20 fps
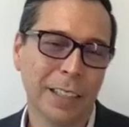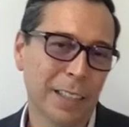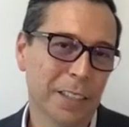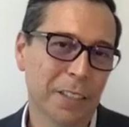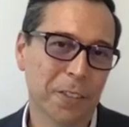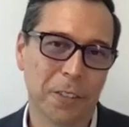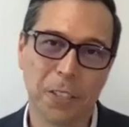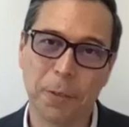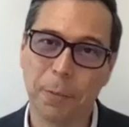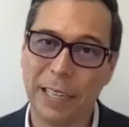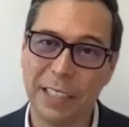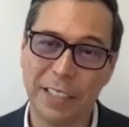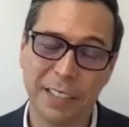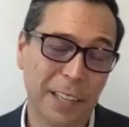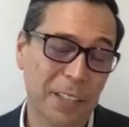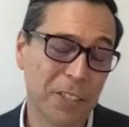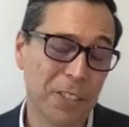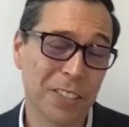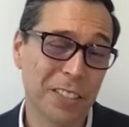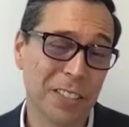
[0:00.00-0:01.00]
So our space
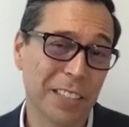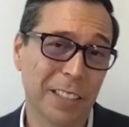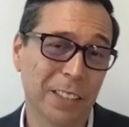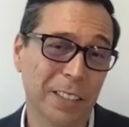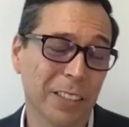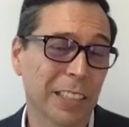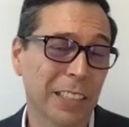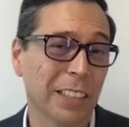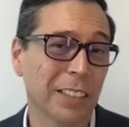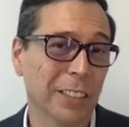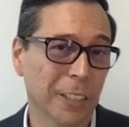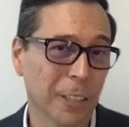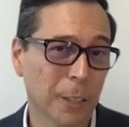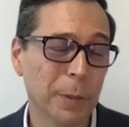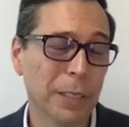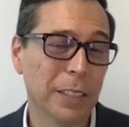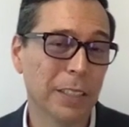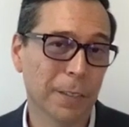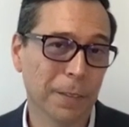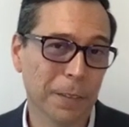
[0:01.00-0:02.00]
station is going to look a little
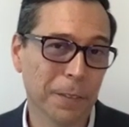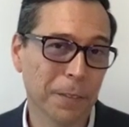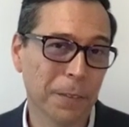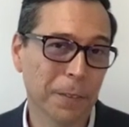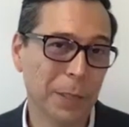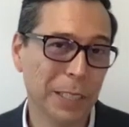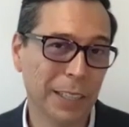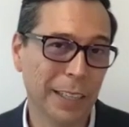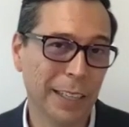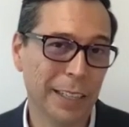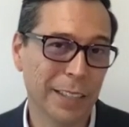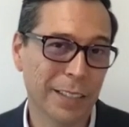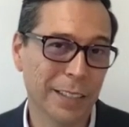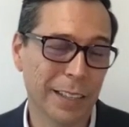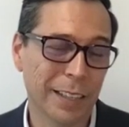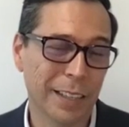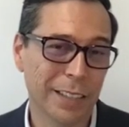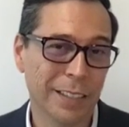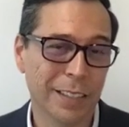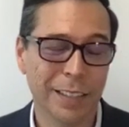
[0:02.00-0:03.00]
bit different from the
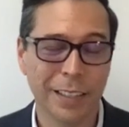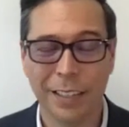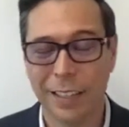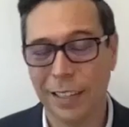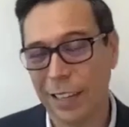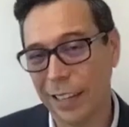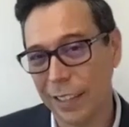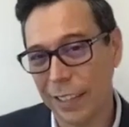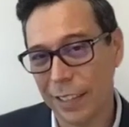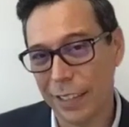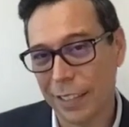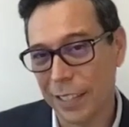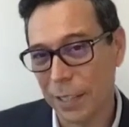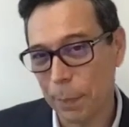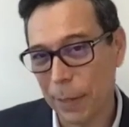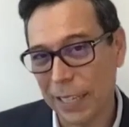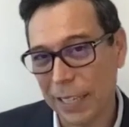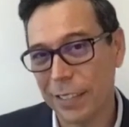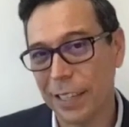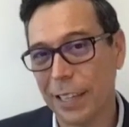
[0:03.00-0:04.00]
ISS, and then the mm-hmm.
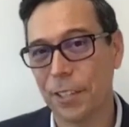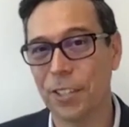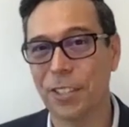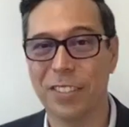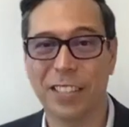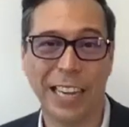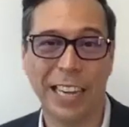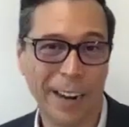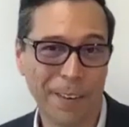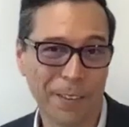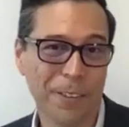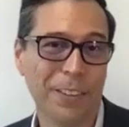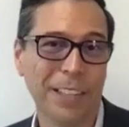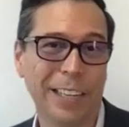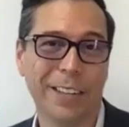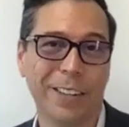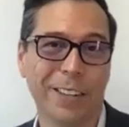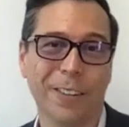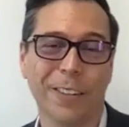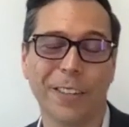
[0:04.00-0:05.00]
space stations after
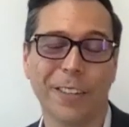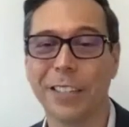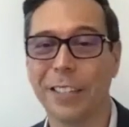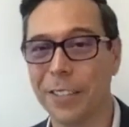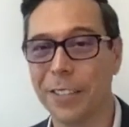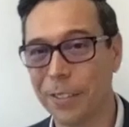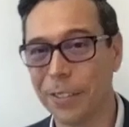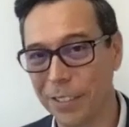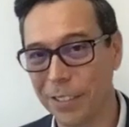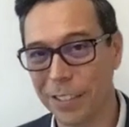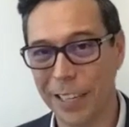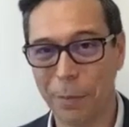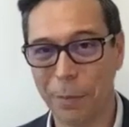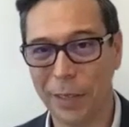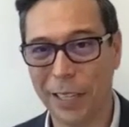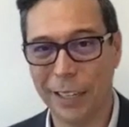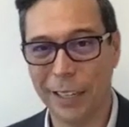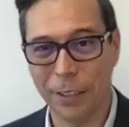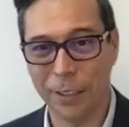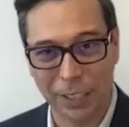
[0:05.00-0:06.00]
that are going to do the same
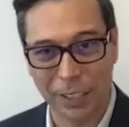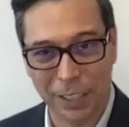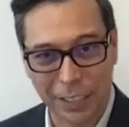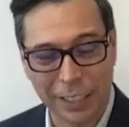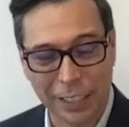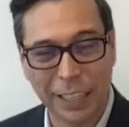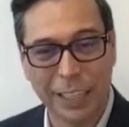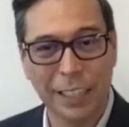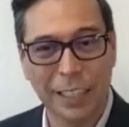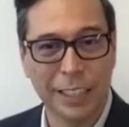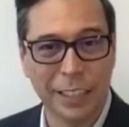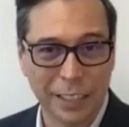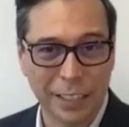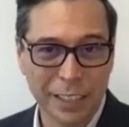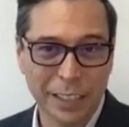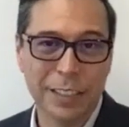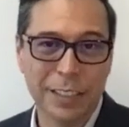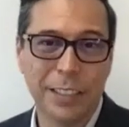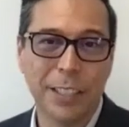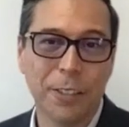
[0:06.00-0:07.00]
thing. They're going to kind of
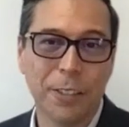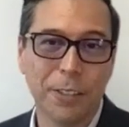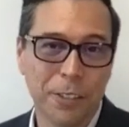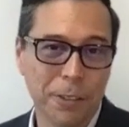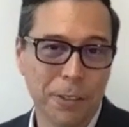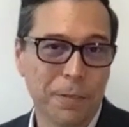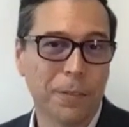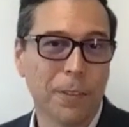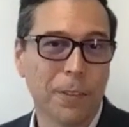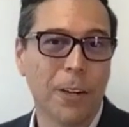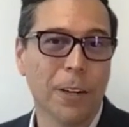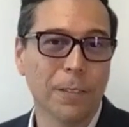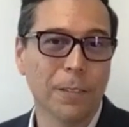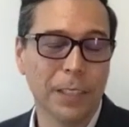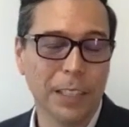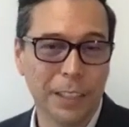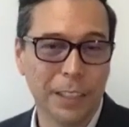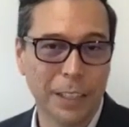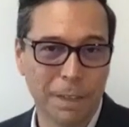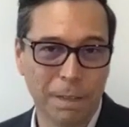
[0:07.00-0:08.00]
continue to evolve
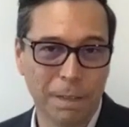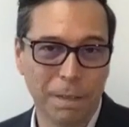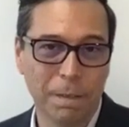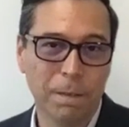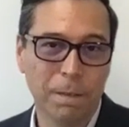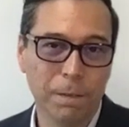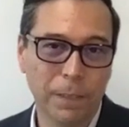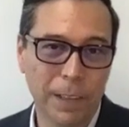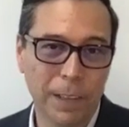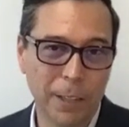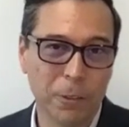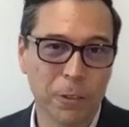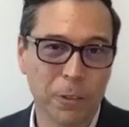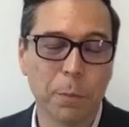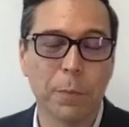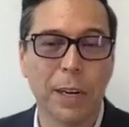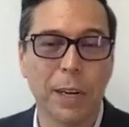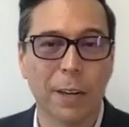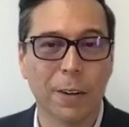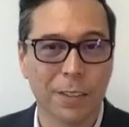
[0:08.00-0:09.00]
and then follow the
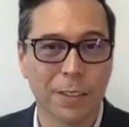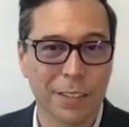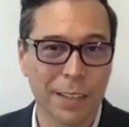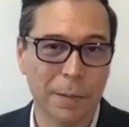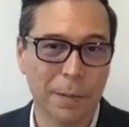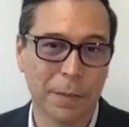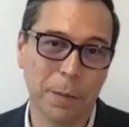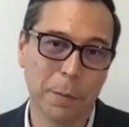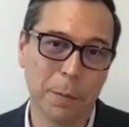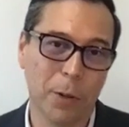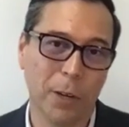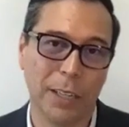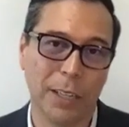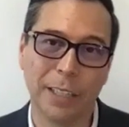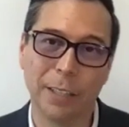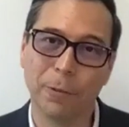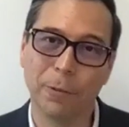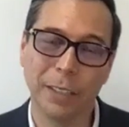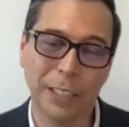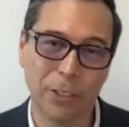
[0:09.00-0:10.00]
models that the
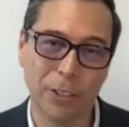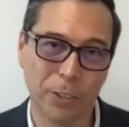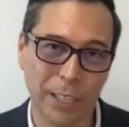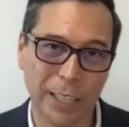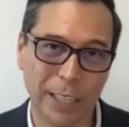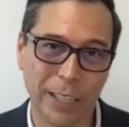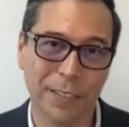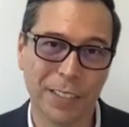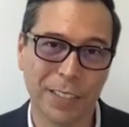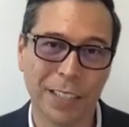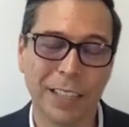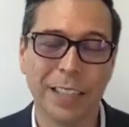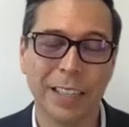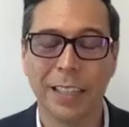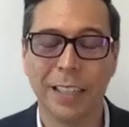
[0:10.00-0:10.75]
market really drives.